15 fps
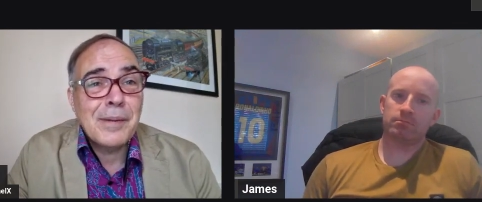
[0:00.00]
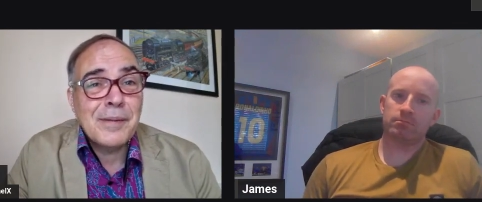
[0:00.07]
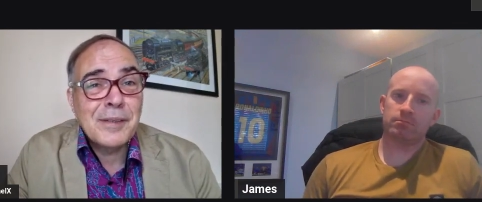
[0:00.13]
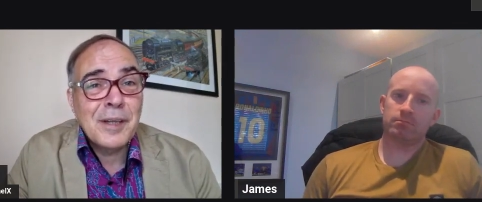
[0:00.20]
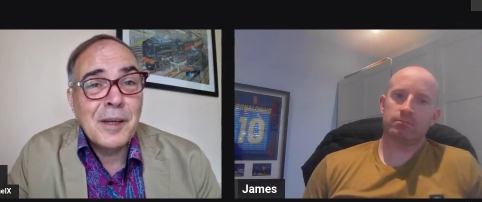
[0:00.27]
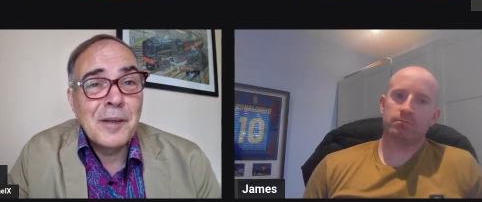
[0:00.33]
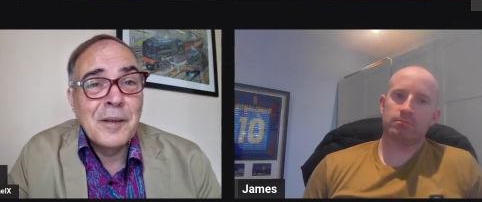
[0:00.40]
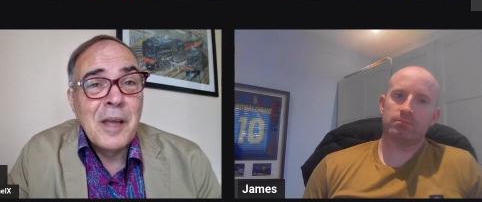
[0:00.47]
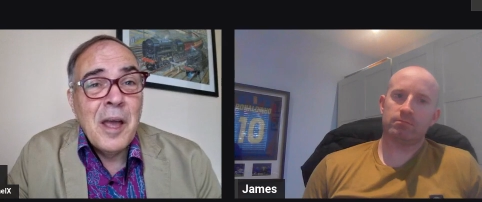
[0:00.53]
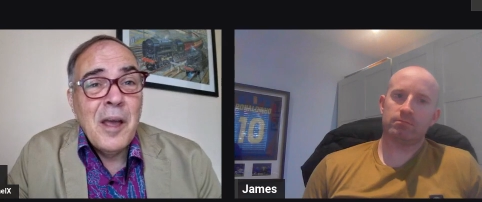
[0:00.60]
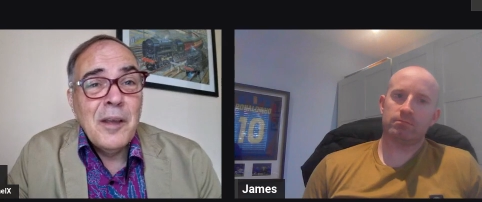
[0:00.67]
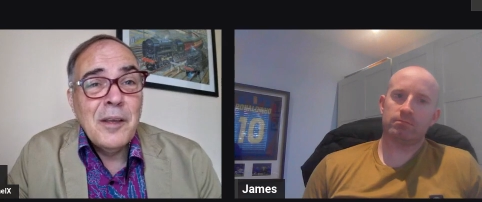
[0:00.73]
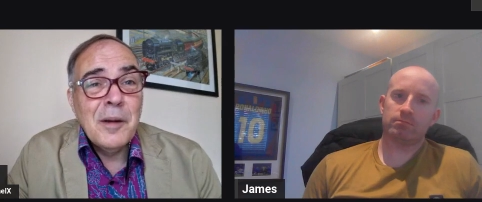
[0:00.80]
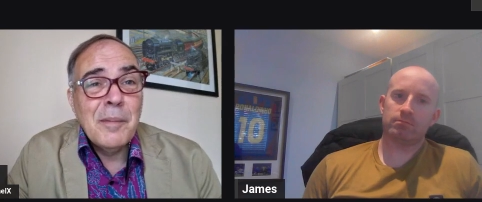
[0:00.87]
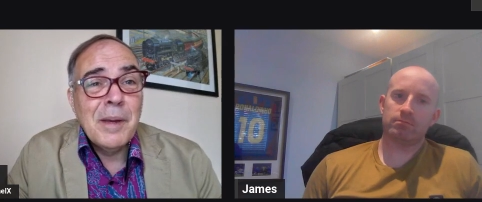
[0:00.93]
Speaker 1: So
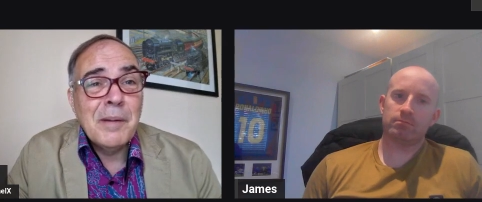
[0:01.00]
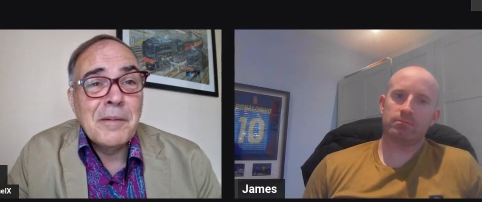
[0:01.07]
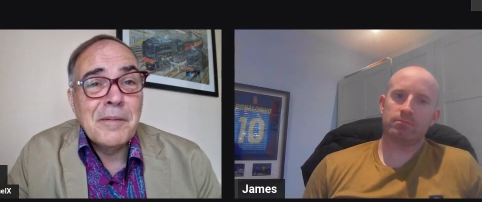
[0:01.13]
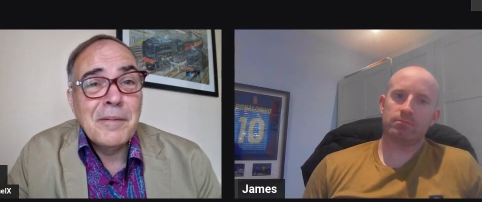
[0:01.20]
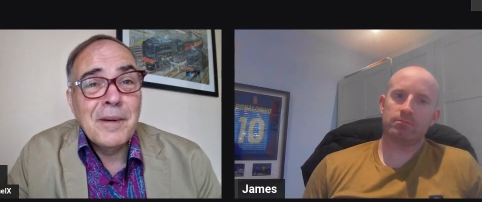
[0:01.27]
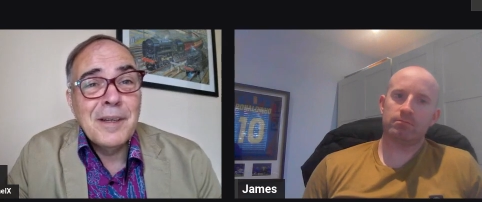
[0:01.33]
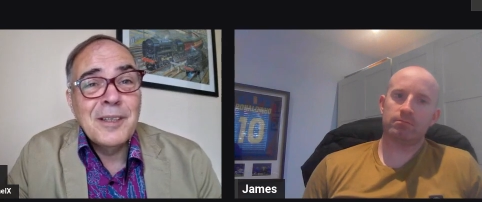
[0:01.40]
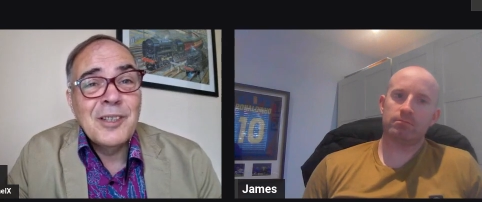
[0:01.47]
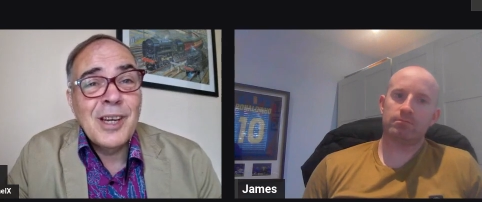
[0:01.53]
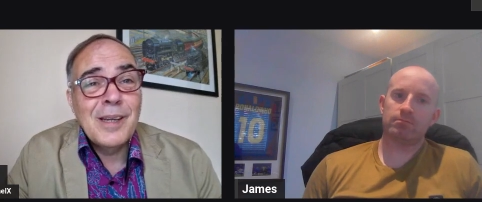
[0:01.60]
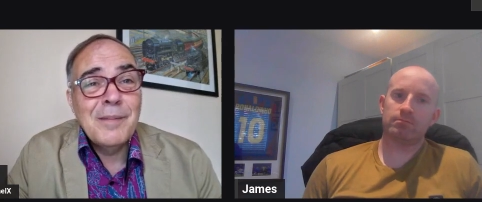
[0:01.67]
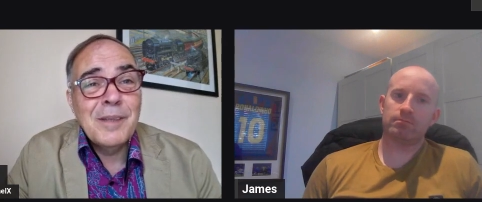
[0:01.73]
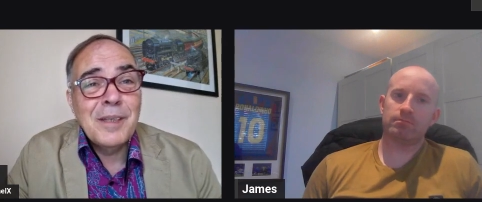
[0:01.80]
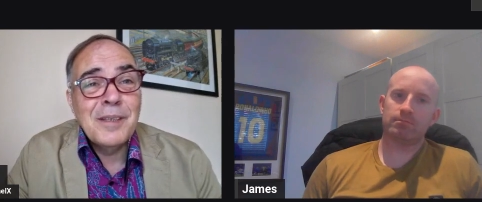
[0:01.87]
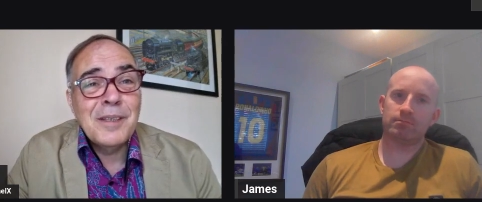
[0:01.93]
you'll be able to find
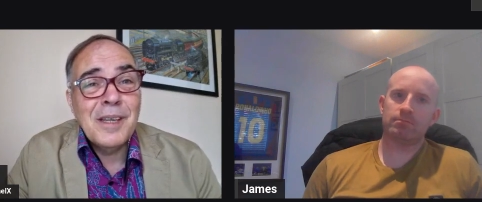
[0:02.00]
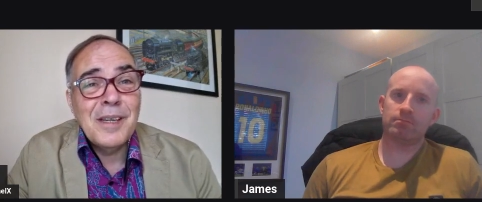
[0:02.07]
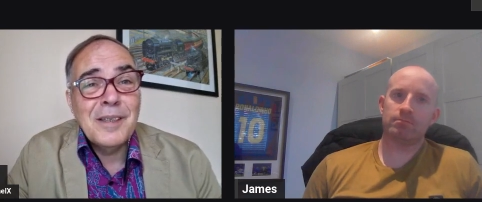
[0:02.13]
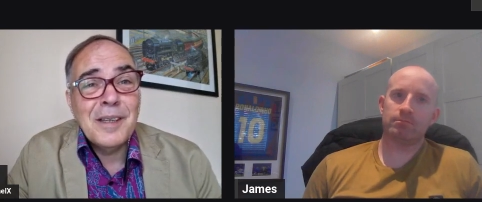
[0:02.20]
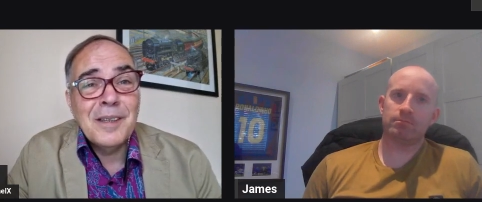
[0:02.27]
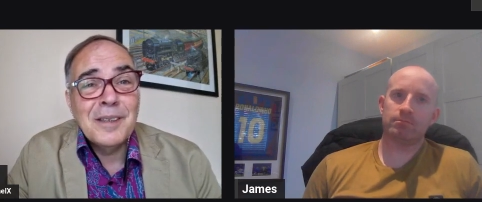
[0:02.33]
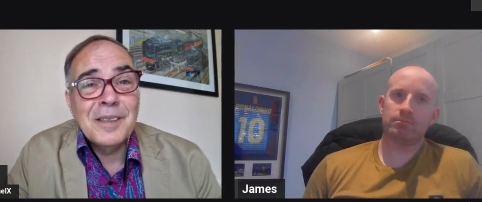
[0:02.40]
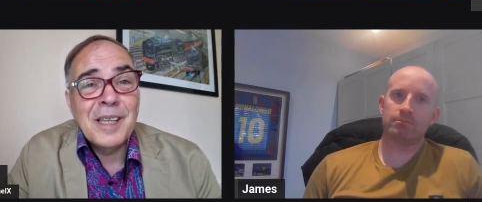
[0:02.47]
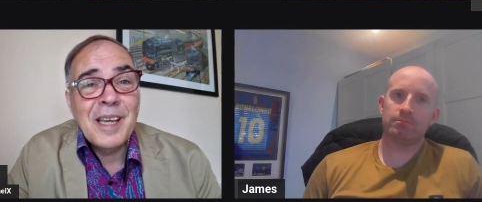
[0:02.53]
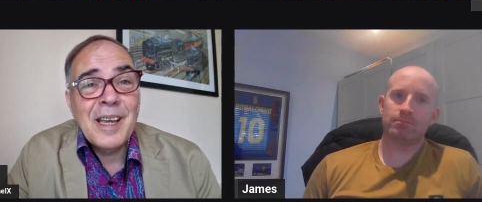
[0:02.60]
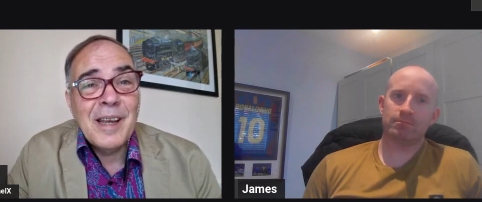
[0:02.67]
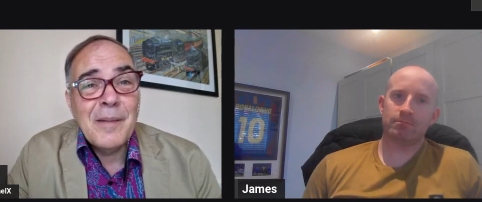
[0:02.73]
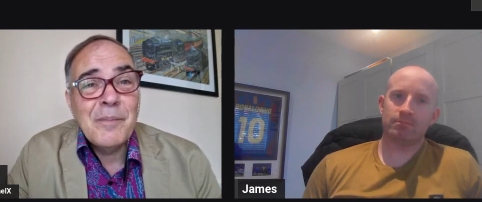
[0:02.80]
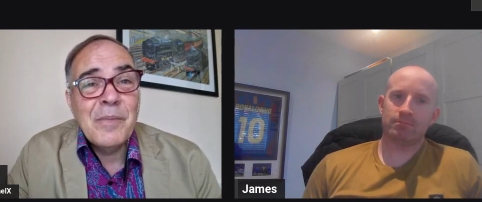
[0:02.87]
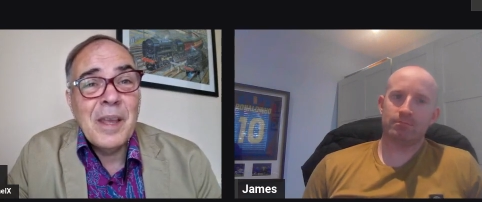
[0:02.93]
James's details
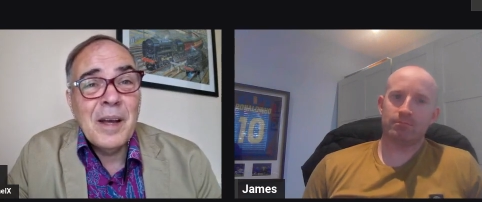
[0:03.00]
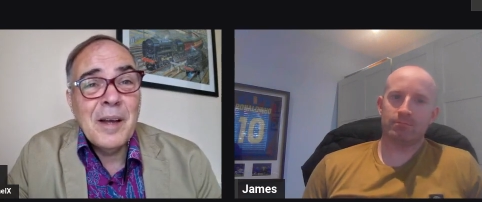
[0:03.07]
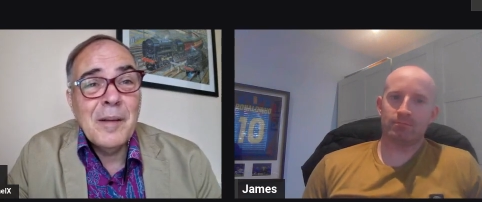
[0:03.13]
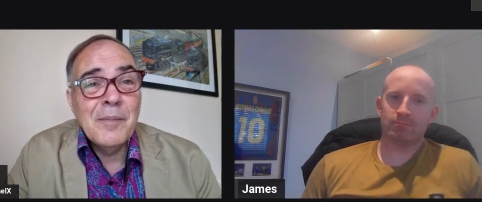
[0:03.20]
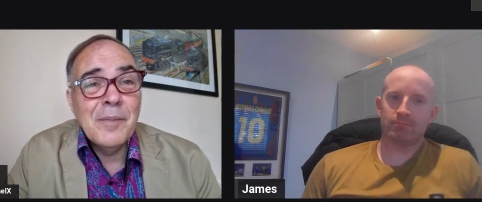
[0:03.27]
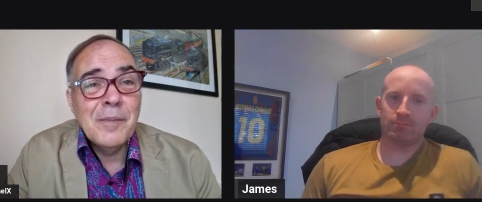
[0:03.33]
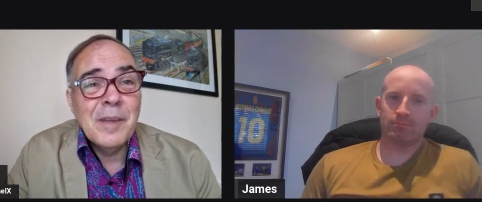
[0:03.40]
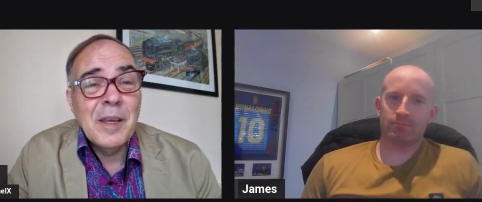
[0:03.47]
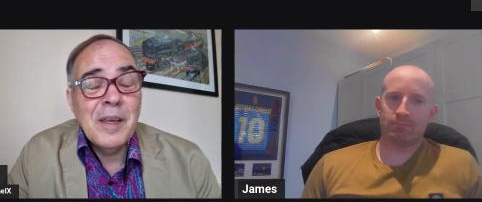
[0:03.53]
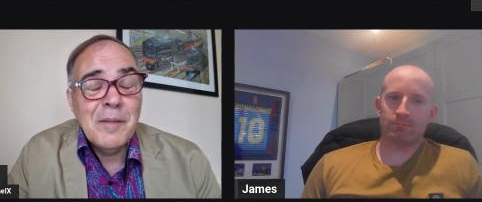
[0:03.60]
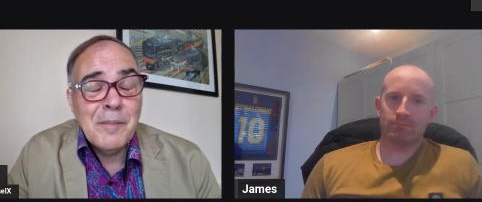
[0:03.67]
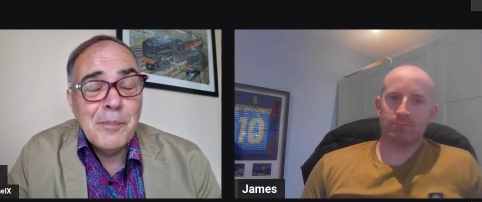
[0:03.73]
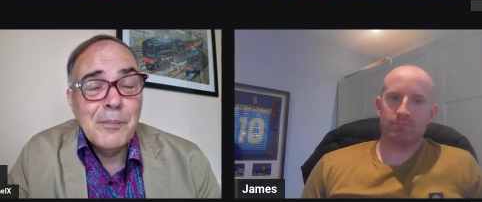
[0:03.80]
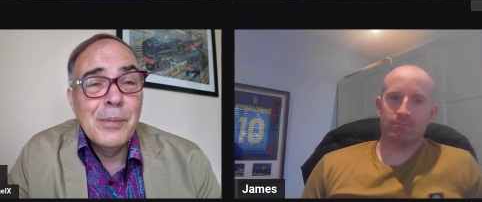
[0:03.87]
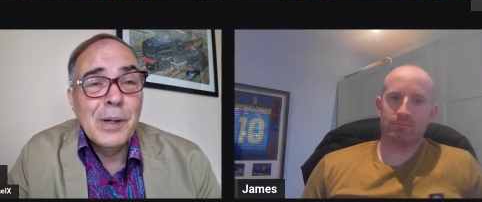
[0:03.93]
there, um,
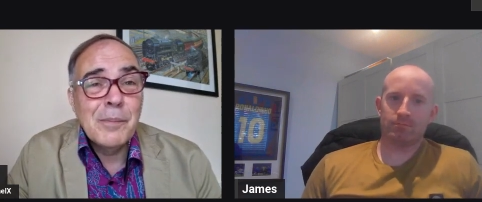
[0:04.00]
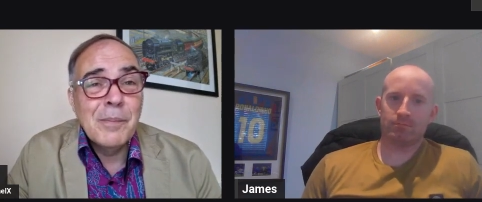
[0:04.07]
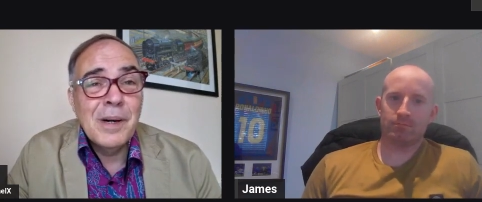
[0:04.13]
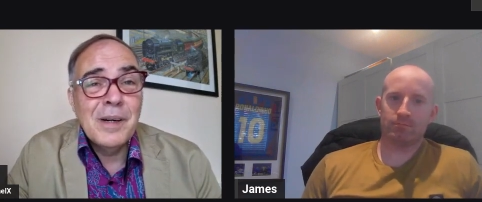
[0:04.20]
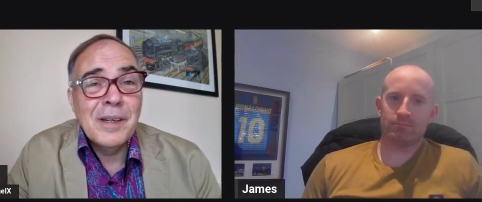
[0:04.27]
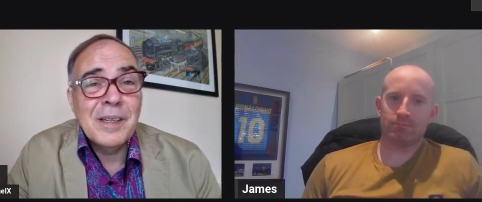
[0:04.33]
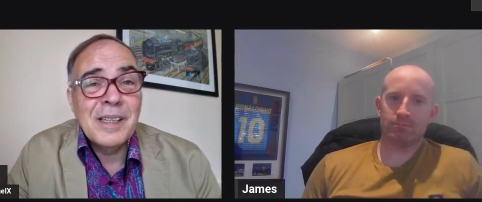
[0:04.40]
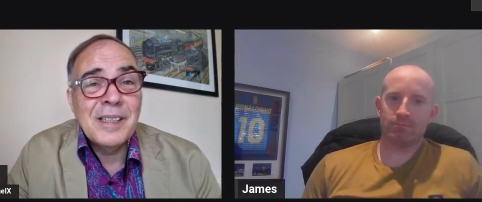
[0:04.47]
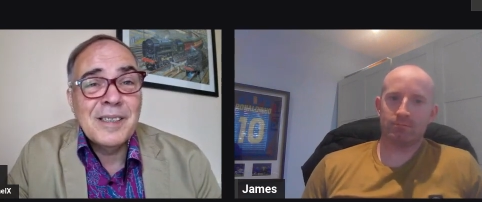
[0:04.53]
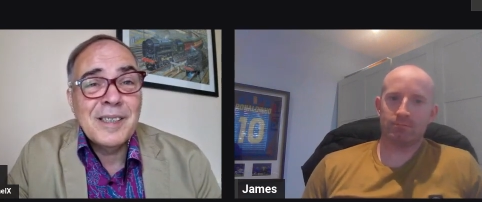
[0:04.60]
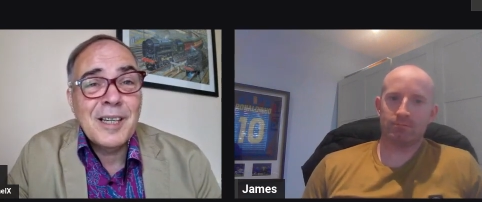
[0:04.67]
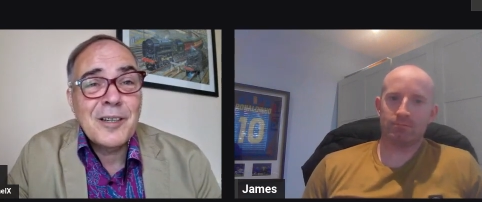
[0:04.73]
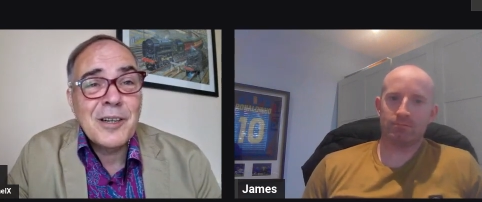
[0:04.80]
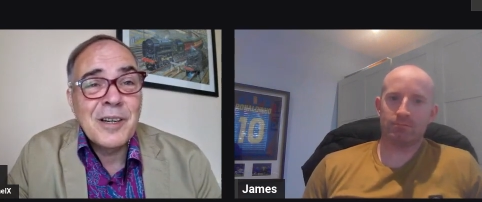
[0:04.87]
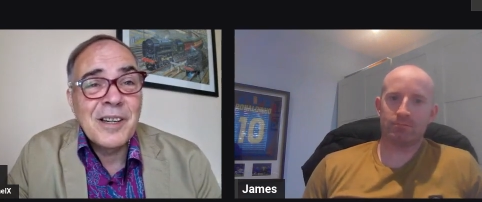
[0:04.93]
bookmark his
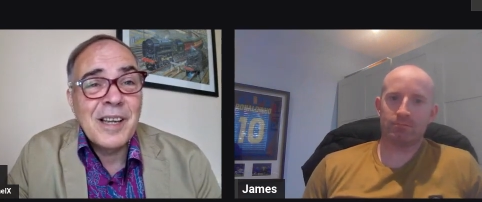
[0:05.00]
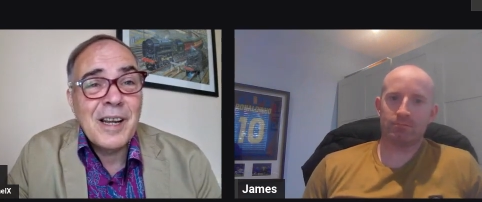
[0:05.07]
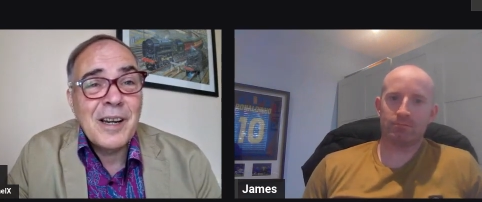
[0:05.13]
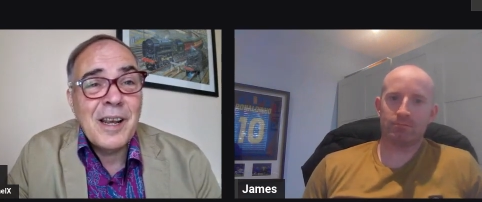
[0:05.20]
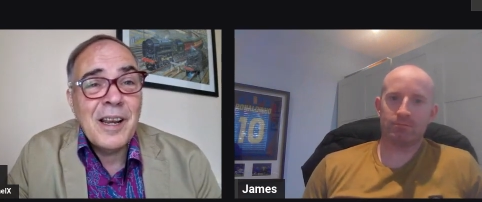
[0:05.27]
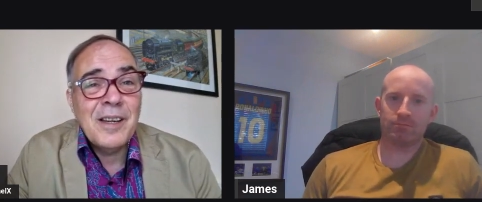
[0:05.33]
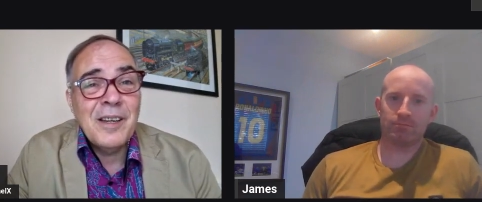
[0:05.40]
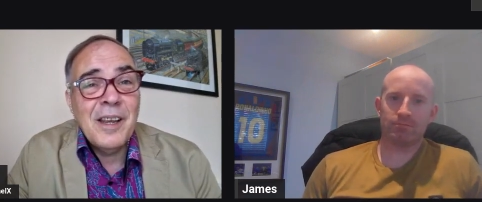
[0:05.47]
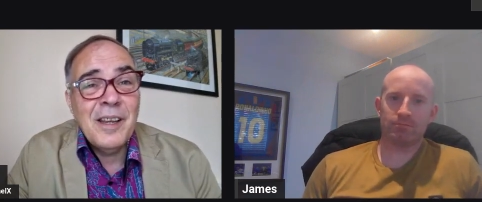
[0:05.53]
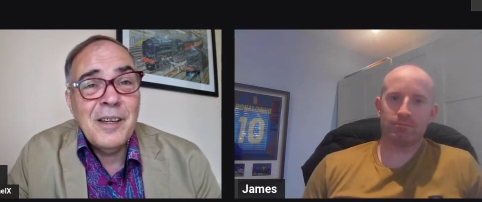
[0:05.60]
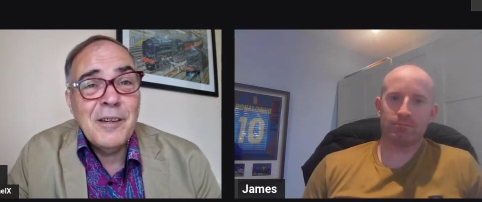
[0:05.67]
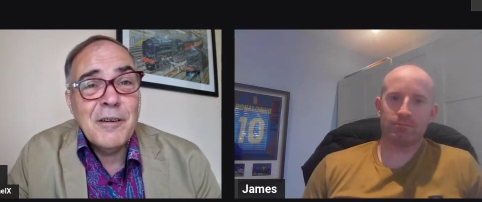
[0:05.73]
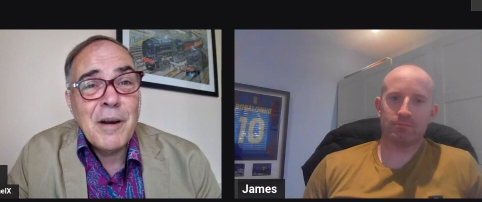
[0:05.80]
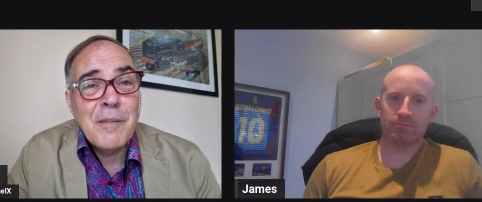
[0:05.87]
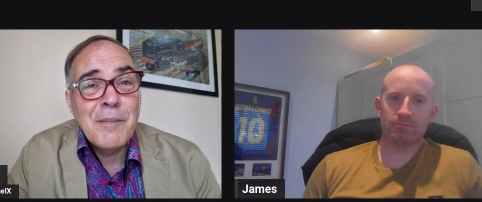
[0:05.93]
session and get it in,
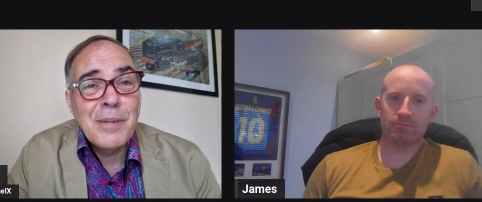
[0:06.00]
in your own